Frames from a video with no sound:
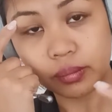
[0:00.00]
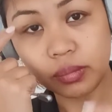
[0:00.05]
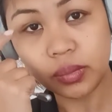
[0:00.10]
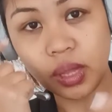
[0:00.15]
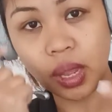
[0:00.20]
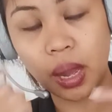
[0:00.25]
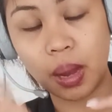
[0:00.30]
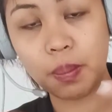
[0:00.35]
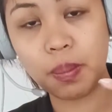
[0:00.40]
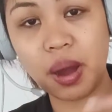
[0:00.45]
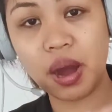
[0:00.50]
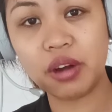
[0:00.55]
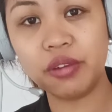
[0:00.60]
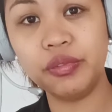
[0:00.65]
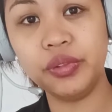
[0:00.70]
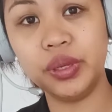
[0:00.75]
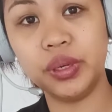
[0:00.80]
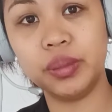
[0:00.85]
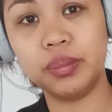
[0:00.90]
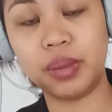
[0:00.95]

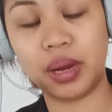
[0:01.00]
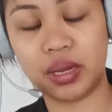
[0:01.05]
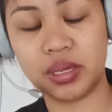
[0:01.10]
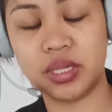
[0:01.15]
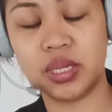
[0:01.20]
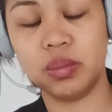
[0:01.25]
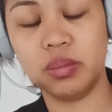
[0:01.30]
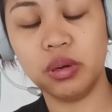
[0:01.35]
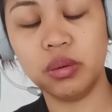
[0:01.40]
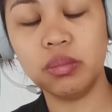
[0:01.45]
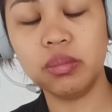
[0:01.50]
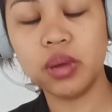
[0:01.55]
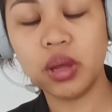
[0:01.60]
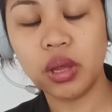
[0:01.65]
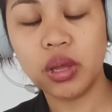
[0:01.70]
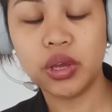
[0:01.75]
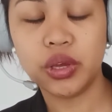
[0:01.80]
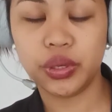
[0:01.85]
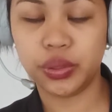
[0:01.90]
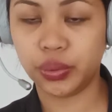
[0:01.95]
above the maximum
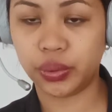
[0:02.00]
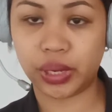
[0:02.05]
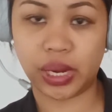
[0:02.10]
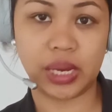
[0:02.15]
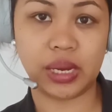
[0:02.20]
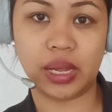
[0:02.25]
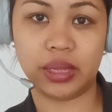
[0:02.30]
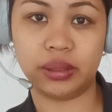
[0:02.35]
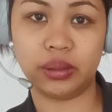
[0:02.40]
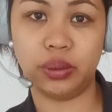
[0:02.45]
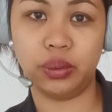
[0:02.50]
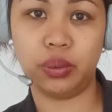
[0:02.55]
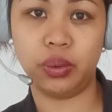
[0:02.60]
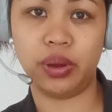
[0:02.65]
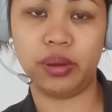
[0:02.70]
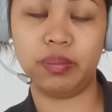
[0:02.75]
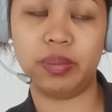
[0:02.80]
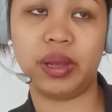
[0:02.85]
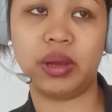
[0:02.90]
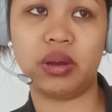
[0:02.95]
you cannot go
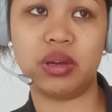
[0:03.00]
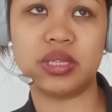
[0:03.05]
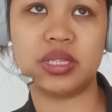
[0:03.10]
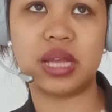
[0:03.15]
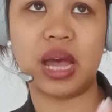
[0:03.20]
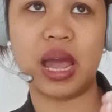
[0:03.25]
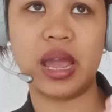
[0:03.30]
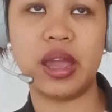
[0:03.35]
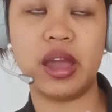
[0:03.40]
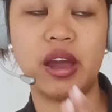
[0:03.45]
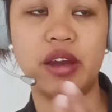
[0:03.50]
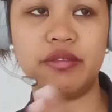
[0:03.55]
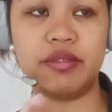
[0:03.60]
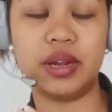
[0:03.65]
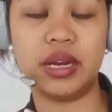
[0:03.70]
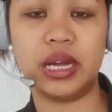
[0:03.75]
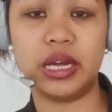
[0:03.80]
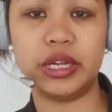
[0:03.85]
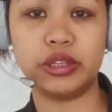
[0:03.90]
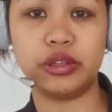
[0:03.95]
on because i have
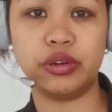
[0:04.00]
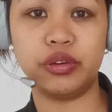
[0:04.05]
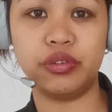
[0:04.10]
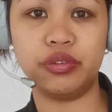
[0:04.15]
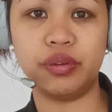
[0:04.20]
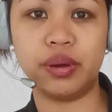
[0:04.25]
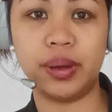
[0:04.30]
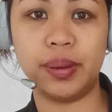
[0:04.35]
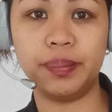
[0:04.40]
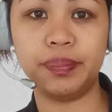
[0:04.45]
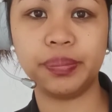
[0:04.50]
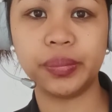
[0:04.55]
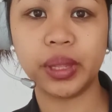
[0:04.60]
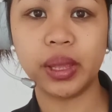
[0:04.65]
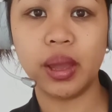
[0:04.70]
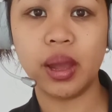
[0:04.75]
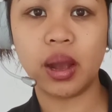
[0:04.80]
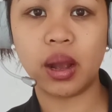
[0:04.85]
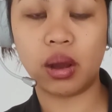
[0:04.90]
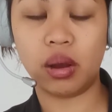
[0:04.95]
a lot of um,
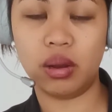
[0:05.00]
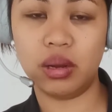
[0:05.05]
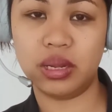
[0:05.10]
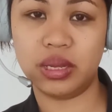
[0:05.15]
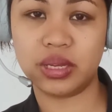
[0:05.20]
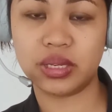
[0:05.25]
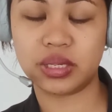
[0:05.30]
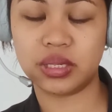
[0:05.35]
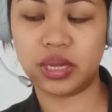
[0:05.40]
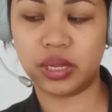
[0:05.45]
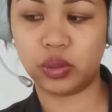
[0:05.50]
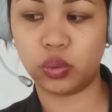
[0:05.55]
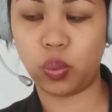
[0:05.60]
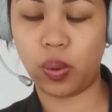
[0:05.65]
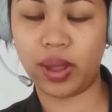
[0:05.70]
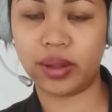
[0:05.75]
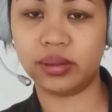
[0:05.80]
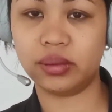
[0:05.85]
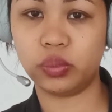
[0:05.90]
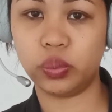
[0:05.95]
colleagues that
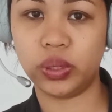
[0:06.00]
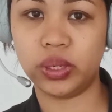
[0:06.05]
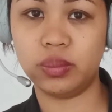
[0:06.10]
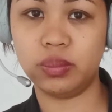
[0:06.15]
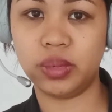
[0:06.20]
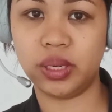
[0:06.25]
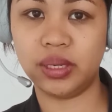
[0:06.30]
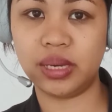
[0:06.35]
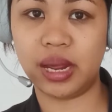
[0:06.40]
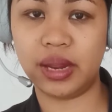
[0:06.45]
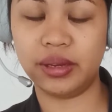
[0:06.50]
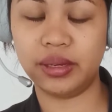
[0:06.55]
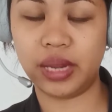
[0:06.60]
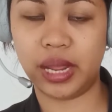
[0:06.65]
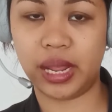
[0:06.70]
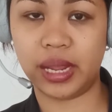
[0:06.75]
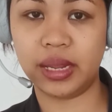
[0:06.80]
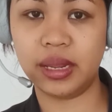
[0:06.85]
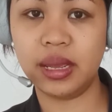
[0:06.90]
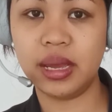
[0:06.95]
went with me that
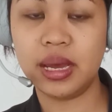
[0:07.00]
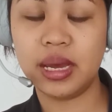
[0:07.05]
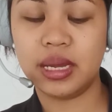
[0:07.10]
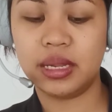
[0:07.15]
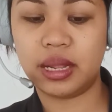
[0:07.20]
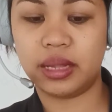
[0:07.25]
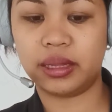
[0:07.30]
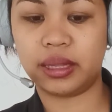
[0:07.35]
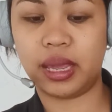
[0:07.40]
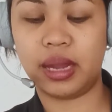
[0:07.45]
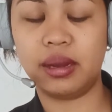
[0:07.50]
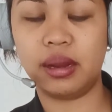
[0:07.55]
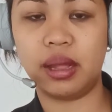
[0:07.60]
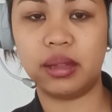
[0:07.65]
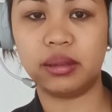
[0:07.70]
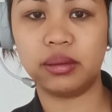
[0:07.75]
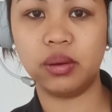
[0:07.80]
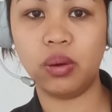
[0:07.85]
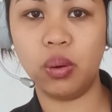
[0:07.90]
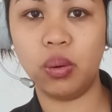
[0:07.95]
day that
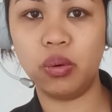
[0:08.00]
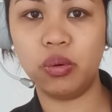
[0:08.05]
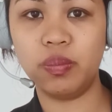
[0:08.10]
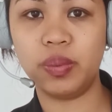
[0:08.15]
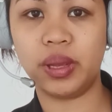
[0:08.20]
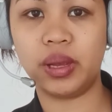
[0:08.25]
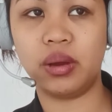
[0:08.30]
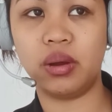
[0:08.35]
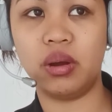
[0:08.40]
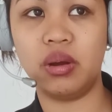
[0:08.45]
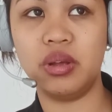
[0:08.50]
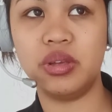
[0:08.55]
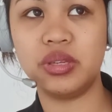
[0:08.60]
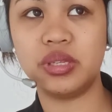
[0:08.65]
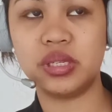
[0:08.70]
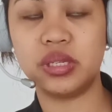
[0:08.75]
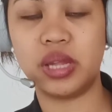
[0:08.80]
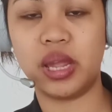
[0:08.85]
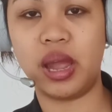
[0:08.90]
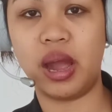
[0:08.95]
cannot go
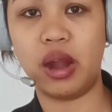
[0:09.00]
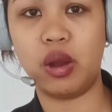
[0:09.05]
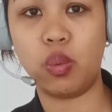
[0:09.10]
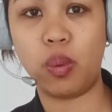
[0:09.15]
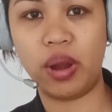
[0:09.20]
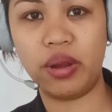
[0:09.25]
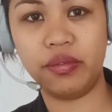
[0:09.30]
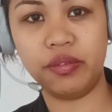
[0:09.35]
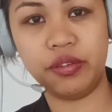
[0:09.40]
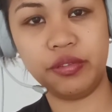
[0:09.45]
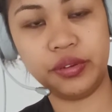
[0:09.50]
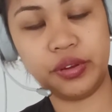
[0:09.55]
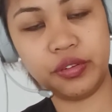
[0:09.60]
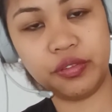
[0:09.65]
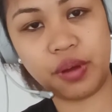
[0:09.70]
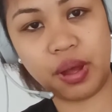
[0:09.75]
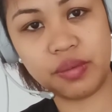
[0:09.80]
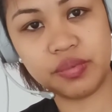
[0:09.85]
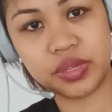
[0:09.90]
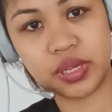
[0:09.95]
because they are 155
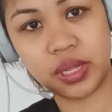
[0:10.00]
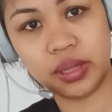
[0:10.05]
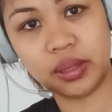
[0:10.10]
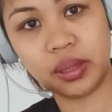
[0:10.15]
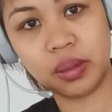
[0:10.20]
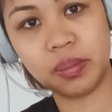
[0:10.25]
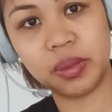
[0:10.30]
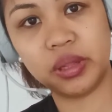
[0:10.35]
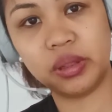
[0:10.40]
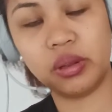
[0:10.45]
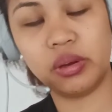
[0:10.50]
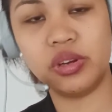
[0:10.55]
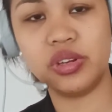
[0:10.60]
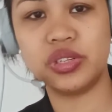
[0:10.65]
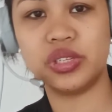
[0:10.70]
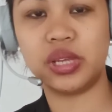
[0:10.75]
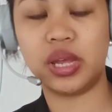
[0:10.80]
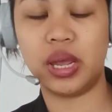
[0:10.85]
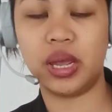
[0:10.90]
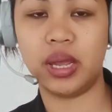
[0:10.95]

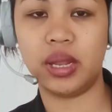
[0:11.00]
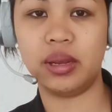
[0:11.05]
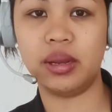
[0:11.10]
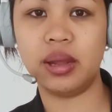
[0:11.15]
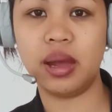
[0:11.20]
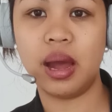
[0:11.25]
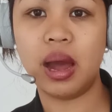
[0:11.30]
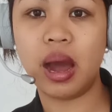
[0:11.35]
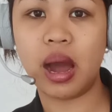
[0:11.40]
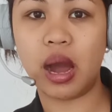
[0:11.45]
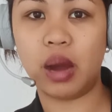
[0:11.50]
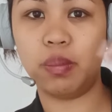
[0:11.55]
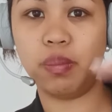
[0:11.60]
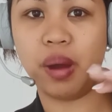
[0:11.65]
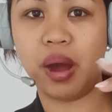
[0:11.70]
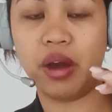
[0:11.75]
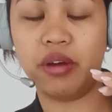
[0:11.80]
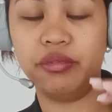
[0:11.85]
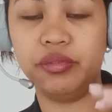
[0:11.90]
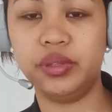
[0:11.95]
centimeters and
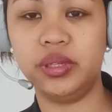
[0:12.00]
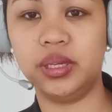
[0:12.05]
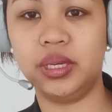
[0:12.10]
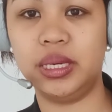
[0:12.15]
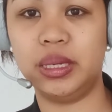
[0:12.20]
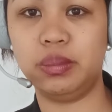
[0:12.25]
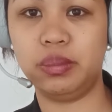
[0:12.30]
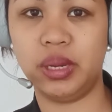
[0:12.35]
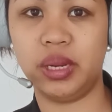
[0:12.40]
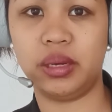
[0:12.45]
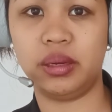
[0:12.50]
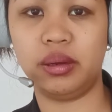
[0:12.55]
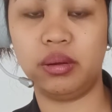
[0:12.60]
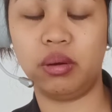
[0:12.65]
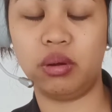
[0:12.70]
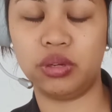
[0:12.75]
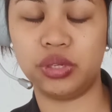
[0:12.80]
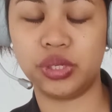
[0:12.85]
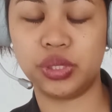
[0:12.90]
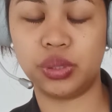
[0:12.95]
above the limit
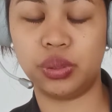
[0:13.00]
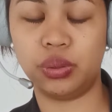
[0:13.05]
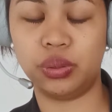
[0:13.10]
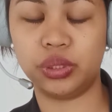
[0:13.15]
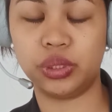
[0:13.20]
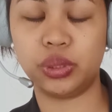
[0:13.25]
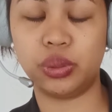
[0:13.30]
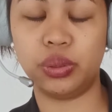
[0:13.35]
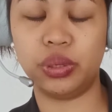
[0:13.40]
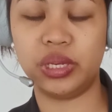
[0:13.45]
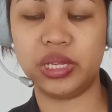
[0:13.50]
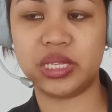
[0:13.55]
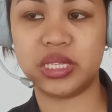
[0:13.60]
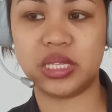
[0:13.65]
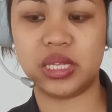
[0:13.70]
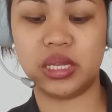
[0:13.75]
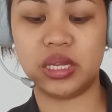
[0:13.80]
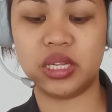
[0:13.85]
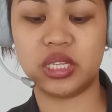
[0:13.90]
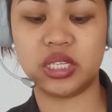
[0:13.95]
also so it,
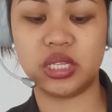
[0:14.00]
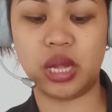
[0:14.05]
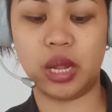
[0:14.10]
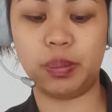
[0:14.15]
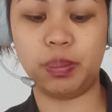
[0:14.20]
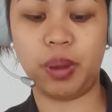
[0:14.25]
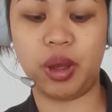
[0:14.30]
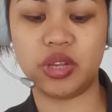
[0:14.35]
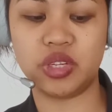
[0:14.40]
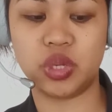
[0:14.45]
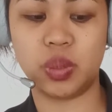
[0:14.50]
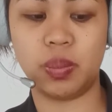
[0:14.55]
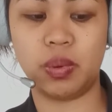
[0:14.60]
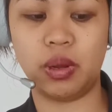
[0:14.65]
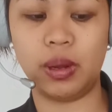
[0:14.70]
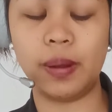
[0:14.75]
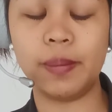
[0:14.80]
it's not possible